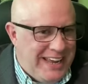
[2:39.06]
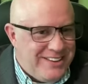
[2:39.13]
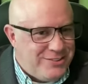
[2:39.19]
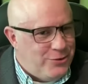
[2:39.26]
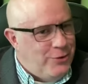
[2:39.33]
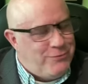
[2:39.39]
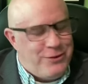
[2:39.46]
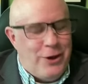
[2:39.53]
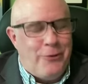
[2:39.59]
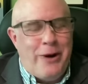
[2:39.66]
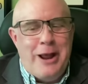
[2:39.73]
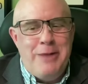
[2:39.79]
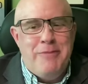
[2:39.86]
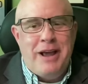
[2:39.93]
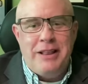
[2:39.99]
So it fell right
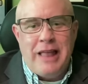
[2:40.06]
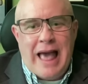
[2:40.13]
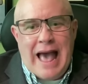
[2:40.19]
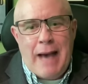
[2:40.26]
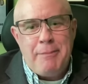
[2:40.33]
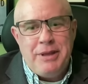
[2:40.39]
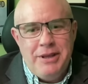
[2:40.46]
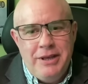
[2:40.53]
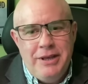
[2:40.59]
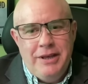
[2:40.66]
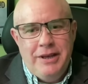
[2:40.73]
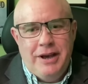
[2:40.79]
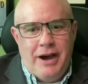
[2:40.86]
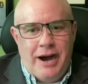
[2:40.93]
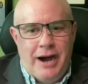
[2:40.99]
in my lap. Hmm.
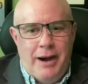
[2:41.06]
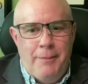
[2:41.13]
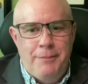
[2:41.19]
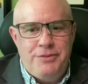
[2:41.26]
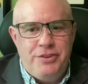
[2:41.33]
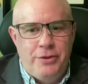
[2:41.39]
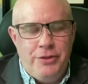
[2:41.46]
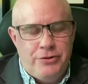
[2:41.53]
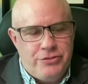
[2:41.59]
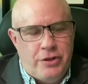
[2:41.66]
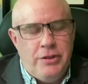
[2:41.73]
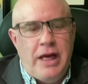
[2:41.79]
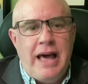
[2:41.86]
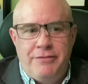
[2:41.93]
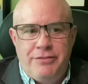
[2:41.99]
so there's a
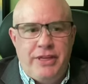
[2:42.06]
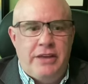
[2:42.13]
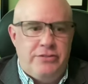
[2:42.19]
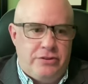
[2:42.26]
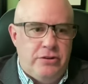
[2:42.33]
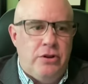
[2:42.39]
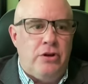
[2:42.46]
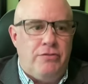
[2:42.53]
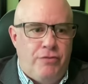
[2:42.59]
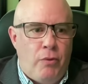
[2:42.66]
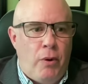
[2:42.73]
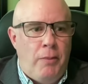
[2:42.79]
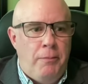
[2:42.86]
lot of things to look for.